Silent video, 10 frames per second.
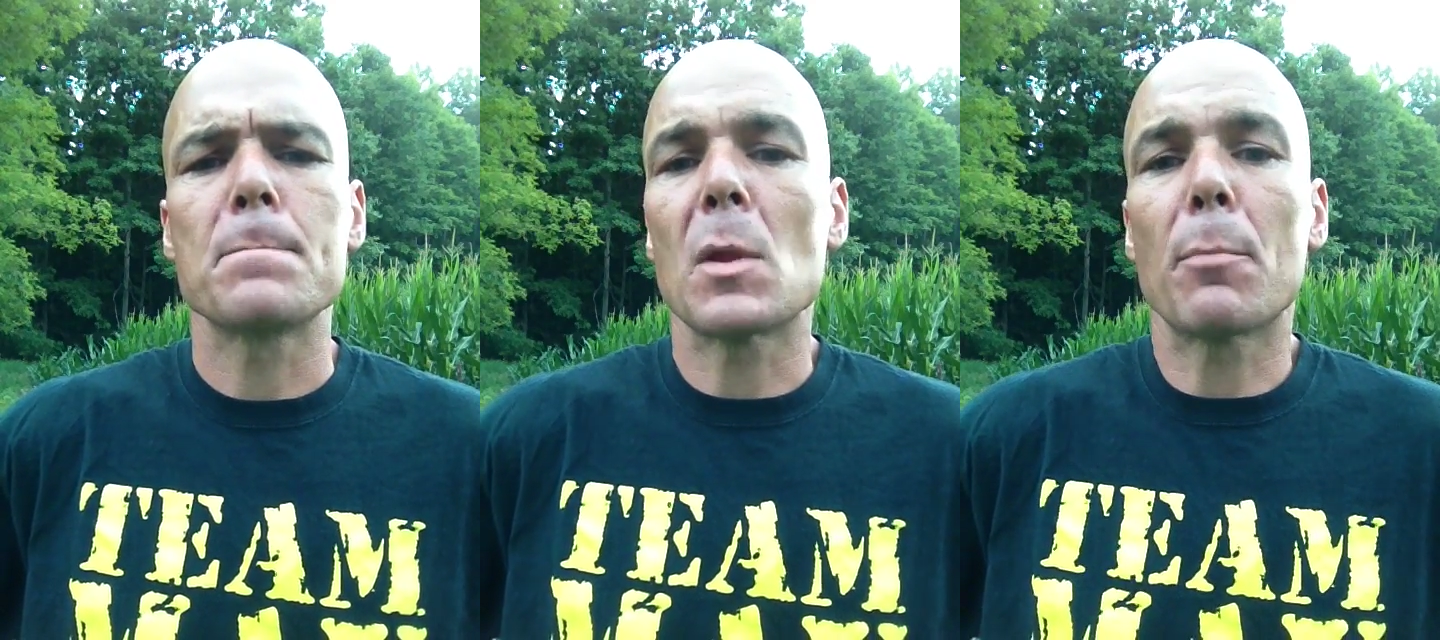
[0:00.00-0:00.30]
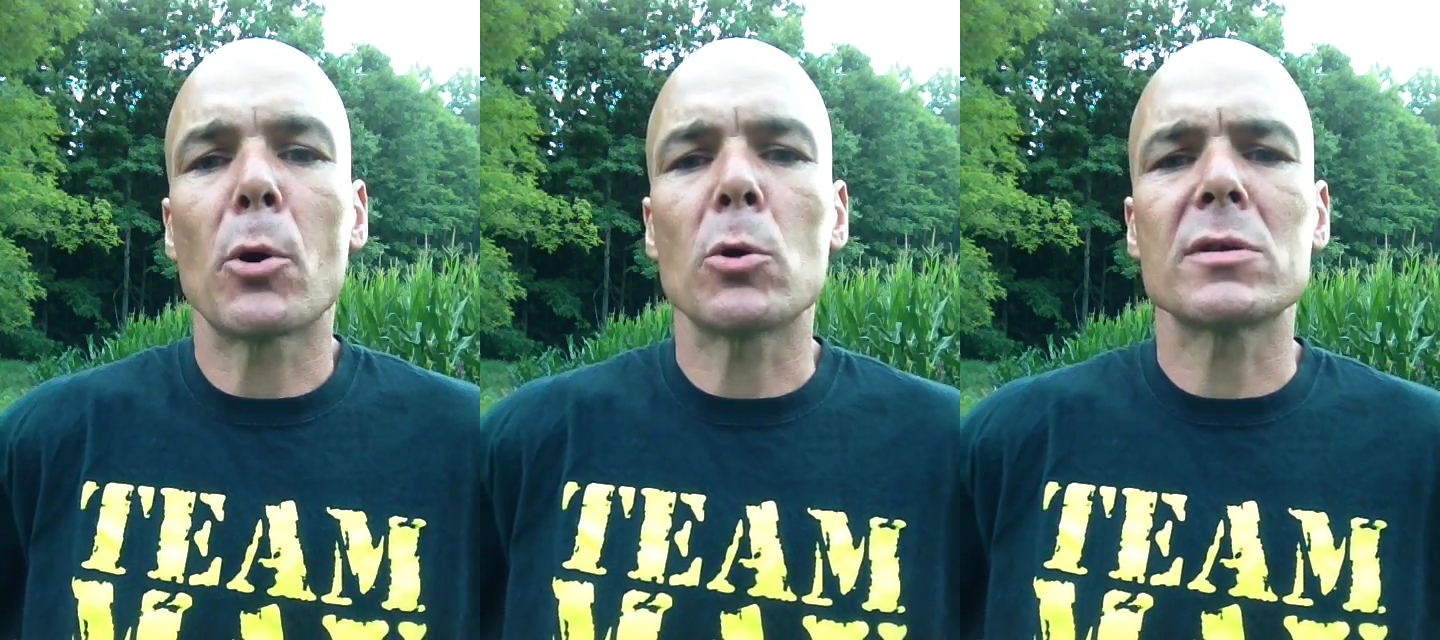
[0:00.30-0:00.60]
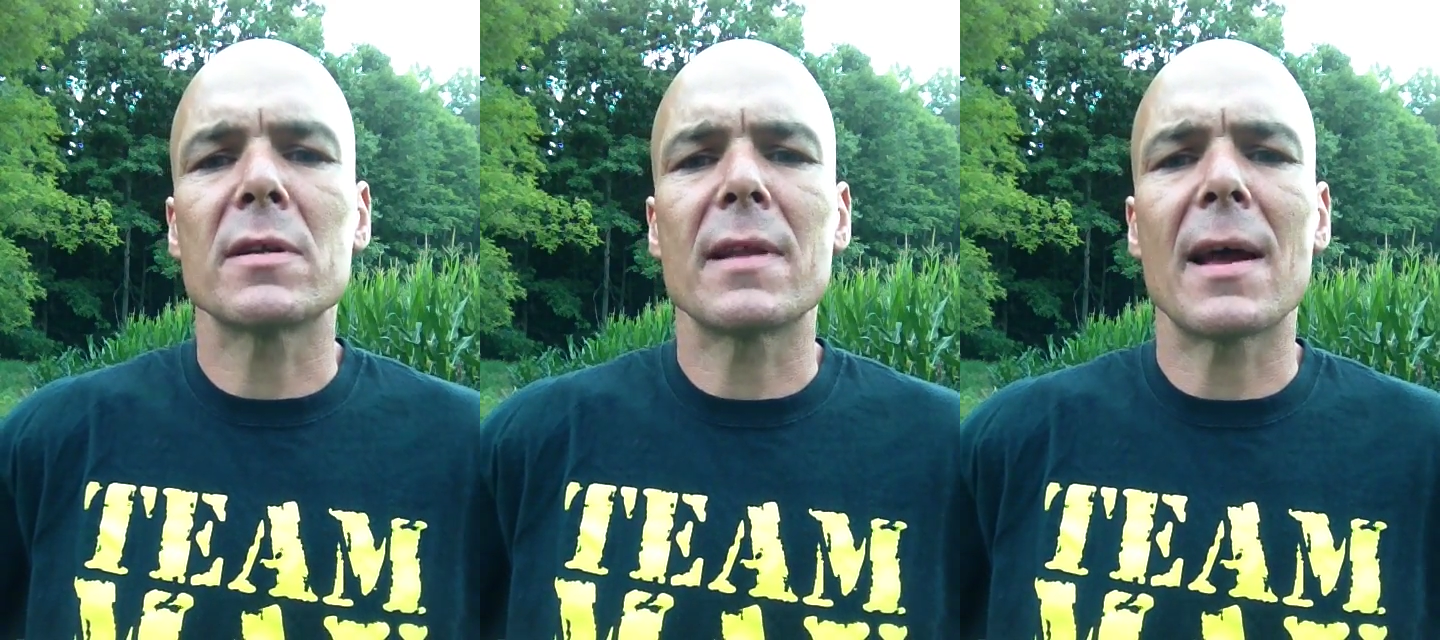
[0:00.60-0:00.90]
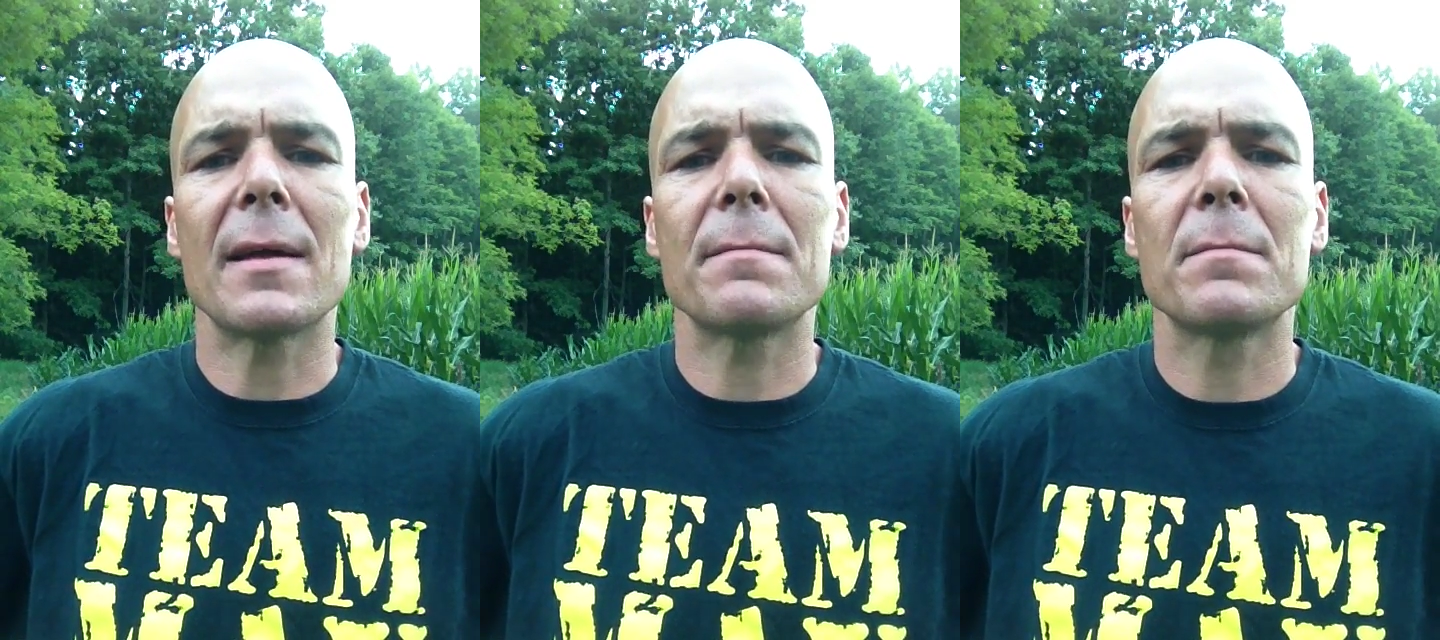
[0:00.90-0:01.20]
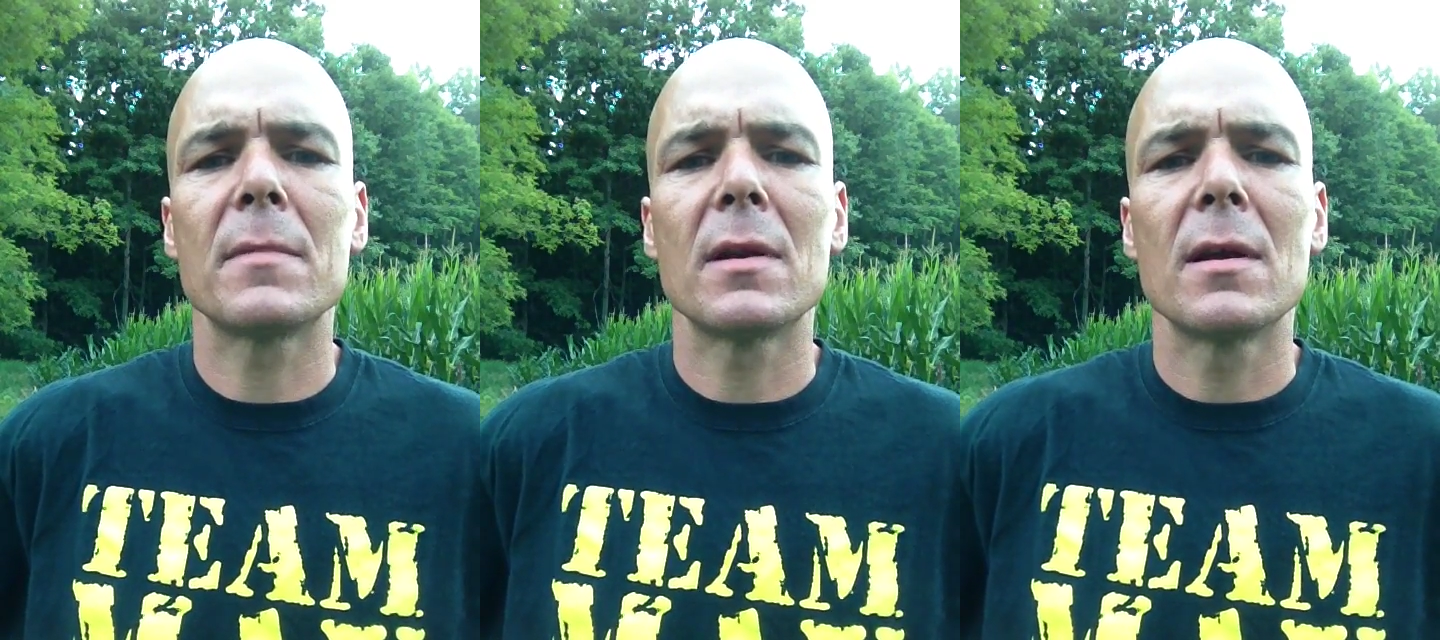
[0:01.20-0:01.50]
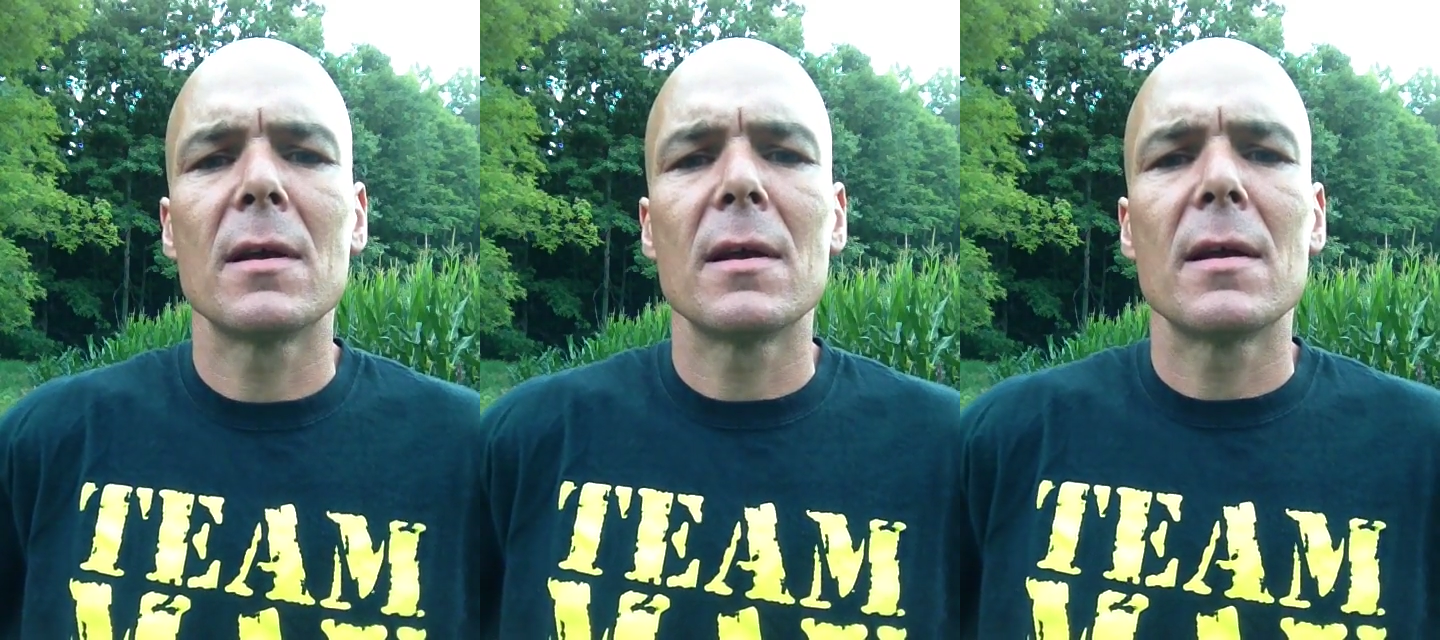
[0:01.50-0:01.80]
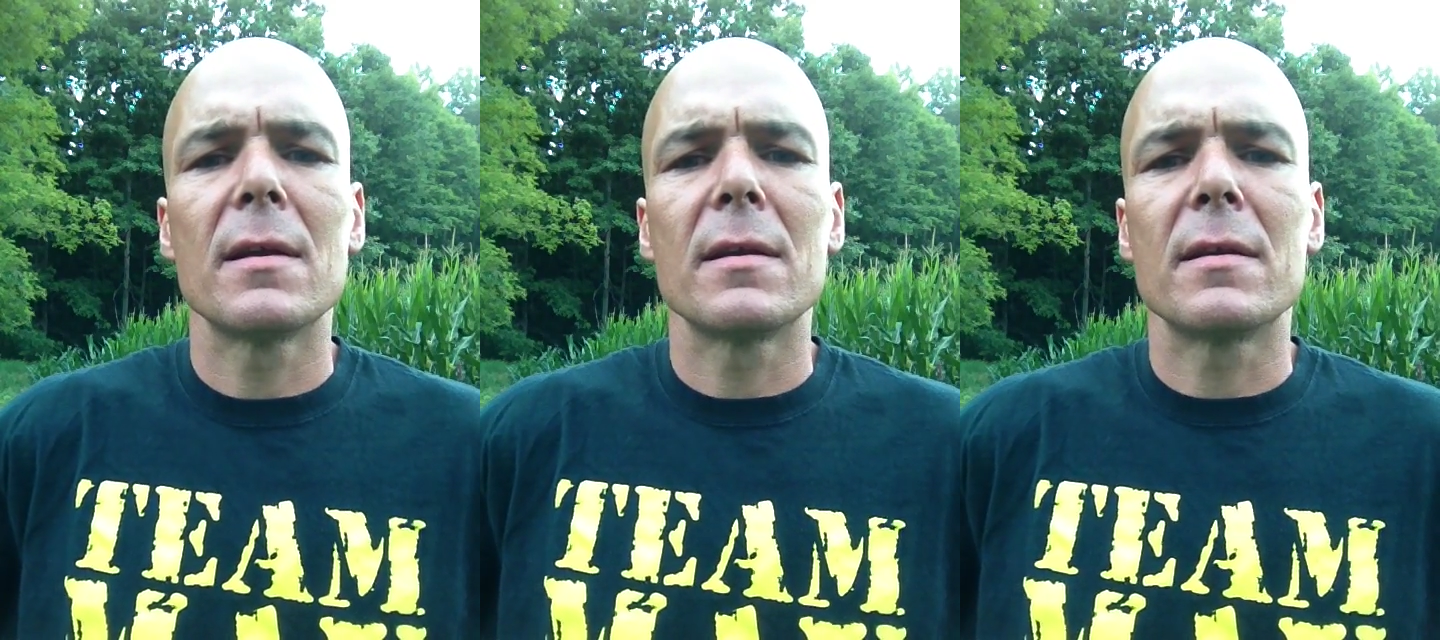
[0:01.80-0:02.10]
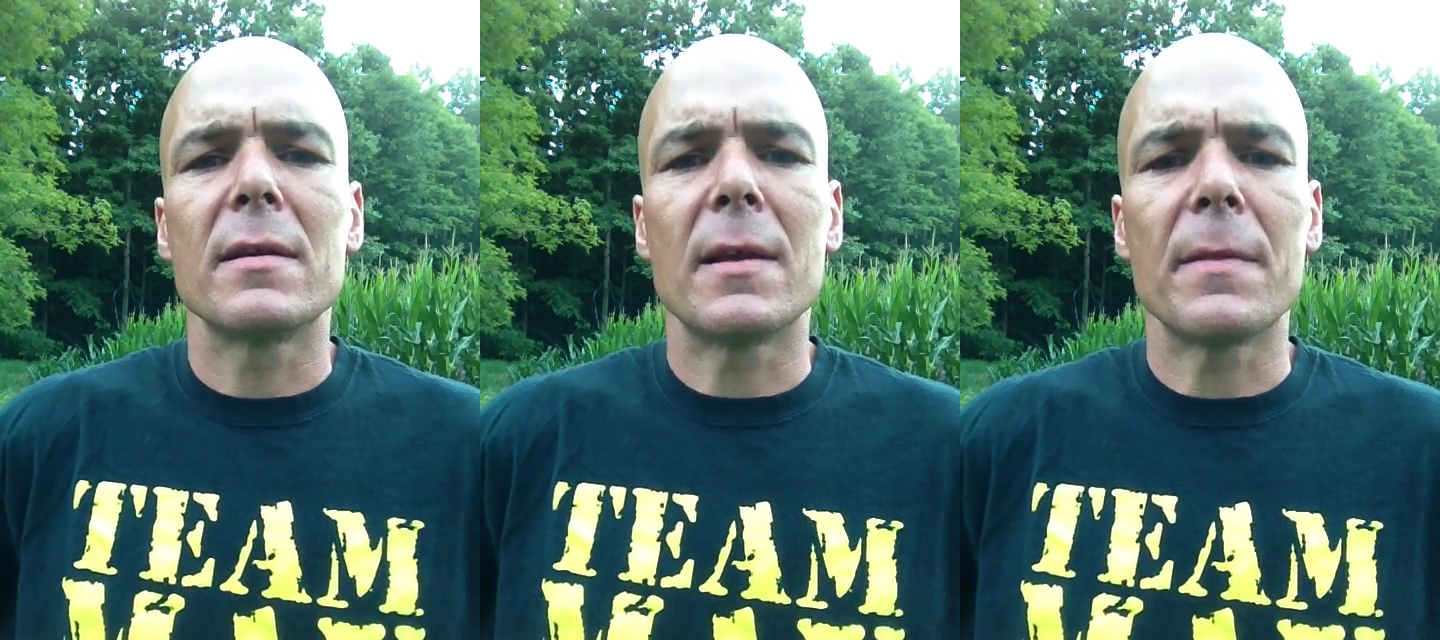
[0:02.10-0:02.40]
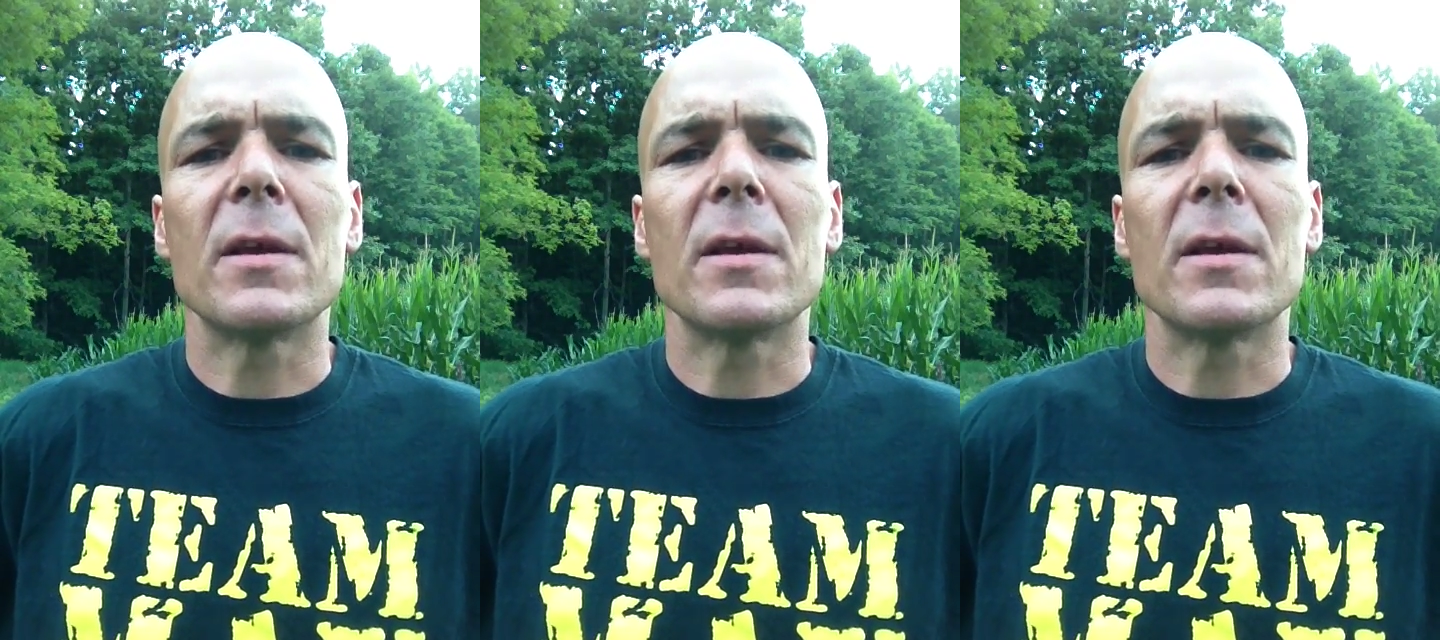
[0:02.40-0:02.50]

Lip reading: The person that did